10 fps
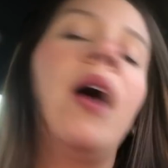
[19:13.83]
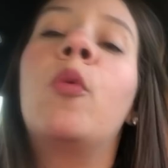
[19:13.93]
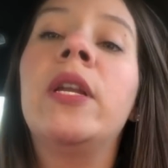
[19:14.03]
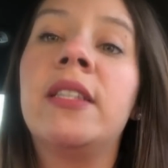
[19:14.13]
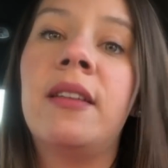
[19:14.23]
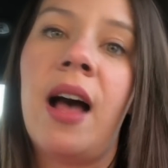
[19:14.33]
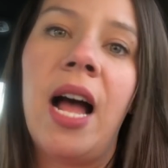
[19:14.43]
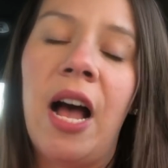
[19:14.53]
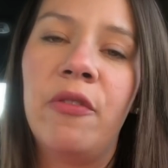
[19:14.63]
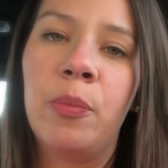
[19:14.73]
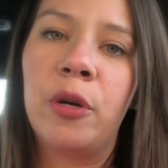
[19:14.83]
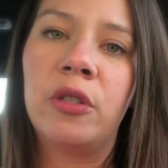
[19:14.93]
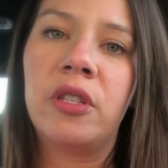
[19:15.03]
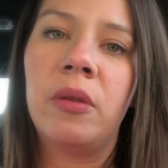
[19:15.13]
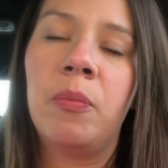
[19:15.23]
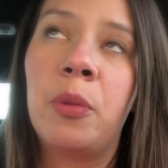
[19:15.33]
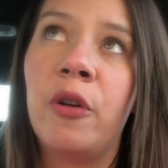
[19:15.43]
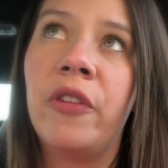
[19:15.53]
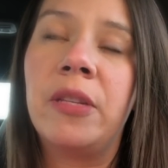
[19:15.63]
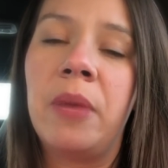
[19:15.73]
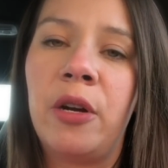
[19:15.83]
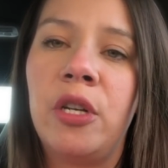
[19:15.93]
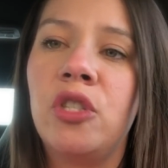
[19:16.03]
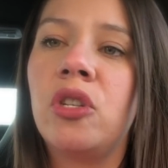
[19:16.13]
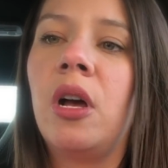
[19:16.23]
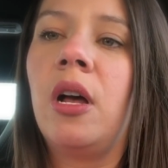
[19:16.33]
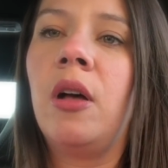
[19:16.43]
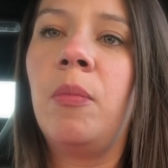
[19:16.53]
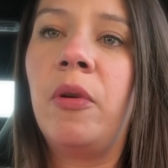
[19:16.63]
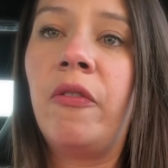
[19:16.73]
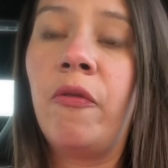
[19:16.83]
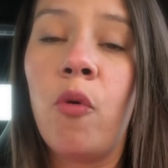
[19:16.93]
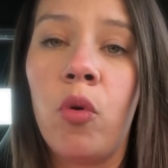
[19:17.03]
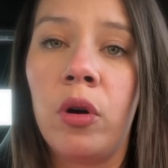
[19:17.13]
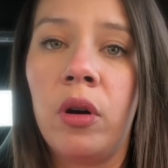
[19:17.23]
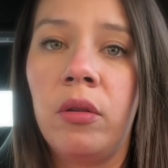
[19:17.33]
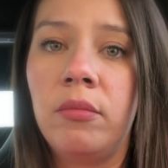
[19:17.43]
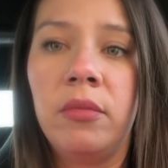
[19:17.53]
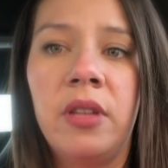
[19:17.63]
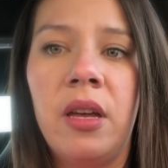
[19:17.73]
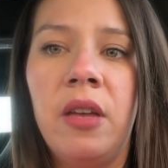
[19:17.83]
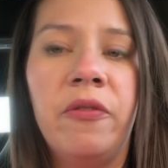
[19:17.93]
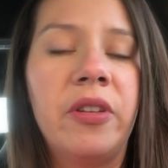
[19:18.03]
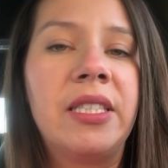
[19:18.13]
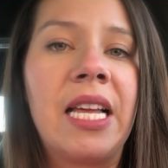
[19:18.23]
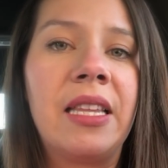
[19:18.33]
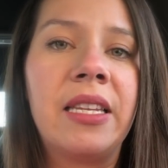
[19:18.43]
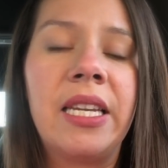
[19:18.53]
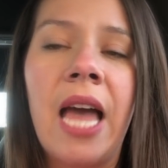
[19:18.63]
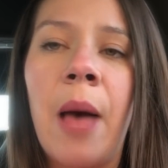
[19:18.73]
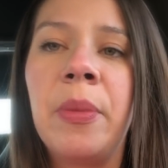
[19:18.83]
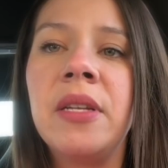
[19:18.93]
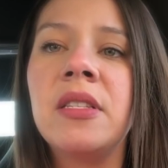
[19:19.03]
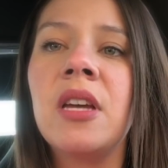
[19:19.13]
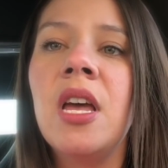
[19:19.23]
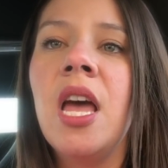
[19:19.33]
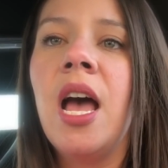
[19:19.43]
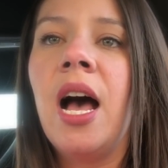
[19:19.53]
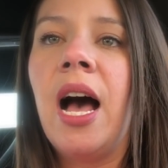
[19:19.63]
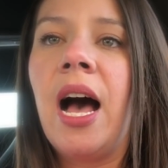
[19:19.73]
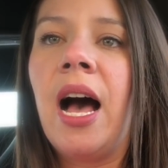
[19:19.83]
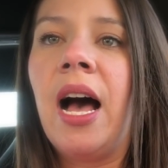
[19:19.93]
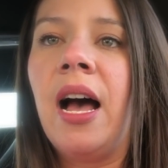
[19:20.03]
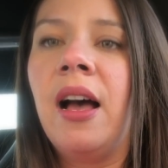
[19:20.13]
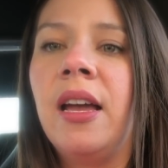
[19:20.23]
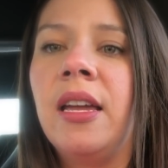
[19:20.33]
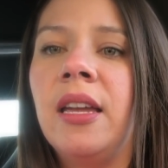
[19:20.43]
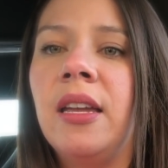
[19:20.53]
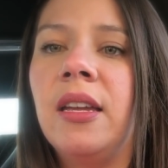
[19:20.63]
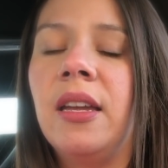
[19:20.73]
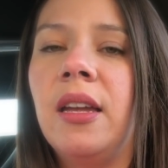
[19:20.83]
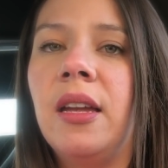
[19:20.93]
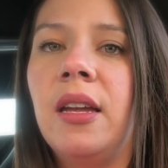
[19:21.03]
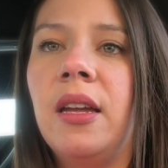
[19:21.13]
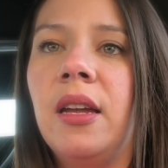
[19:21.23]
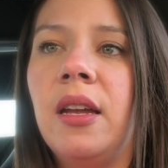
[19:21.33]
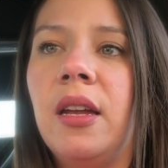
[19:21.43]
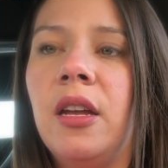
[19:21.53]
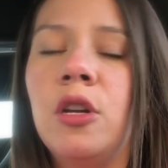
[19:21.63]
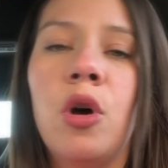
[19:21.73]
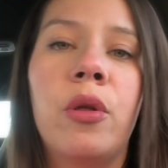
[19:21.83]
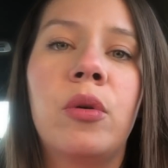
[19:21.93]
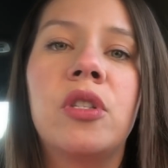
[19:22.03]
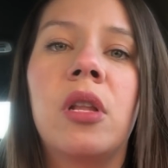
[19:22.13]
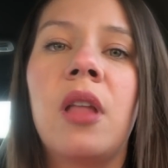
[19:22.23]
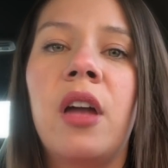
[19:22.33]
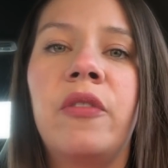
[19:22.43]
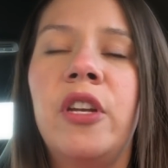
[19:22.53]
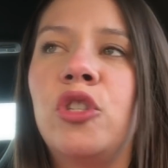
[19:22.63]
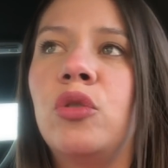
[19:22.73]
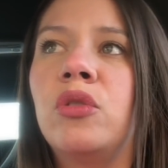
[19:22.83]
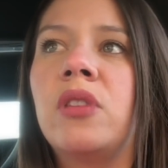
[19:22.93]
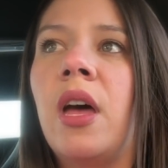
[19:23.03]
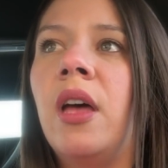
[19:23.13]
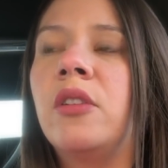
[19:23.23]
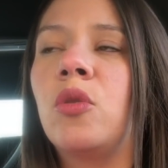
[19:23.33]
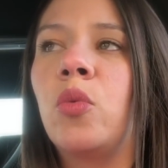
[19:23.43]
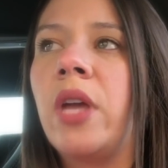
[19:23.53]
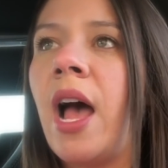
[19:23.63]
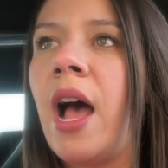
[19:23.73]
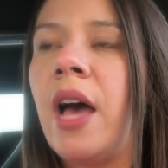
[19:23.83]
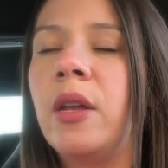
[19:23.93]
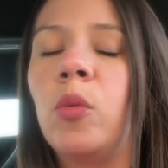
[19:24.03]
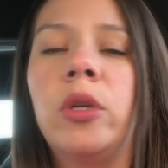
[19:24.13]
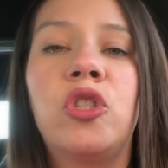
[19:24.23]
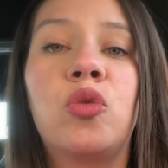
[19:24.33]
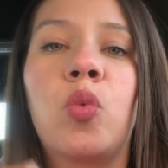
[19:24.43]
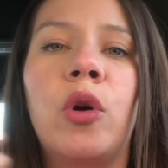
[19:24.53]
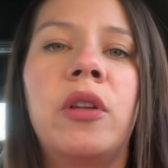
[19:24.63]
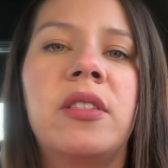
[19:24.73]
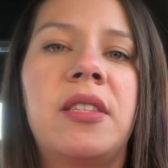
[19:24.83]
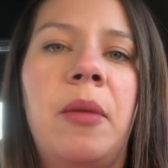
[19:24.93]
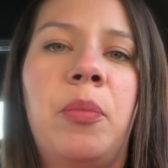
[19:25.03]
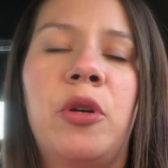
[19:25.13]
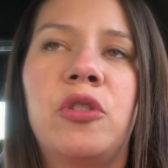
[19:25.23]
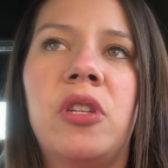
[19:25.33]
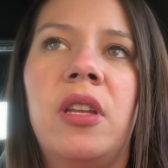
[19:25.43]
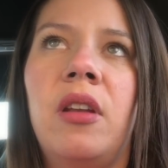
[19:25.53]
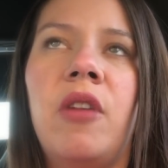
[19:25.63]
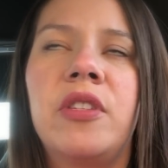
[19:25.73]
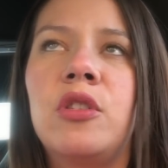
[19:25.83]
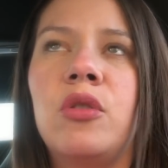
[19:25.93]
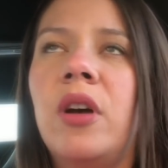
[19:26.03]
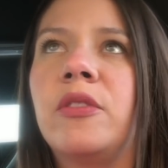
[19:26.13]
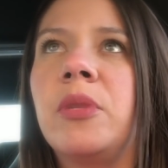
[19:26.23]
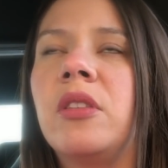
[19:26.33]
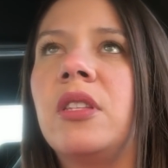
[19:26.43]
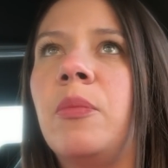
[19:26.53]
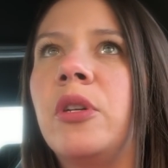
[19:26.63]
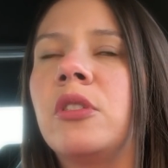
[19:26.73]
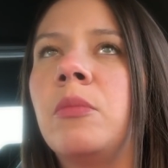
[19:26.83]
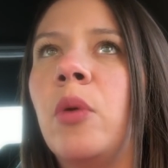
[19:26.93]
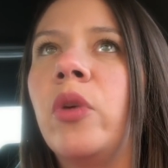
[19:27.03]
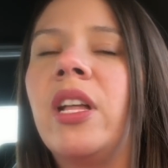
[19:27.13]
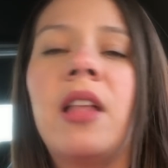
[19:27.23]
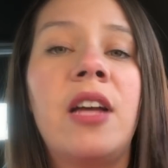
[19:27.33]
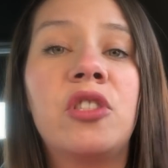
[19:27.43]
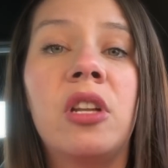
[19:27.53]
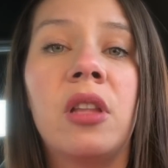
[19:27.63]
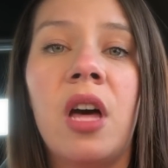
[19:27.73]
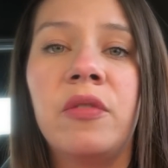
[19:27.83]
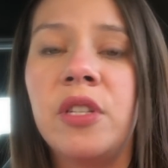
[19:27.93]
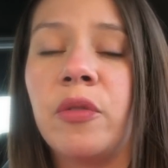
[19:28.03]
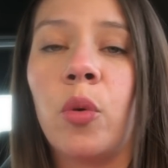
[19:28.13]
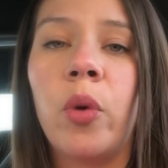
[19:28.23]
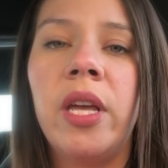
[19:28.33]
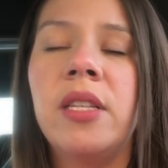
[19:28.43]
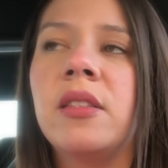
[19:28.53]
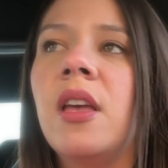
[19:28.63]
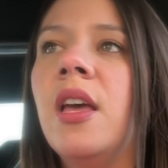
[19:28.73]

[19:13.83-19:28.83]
we did not have the perfect marriage before the infidelity happened. I know there was a lot of issues that we had. We just weren't the same person, and obviously you don't have to be the same person, but we clashed in a lot of different ways.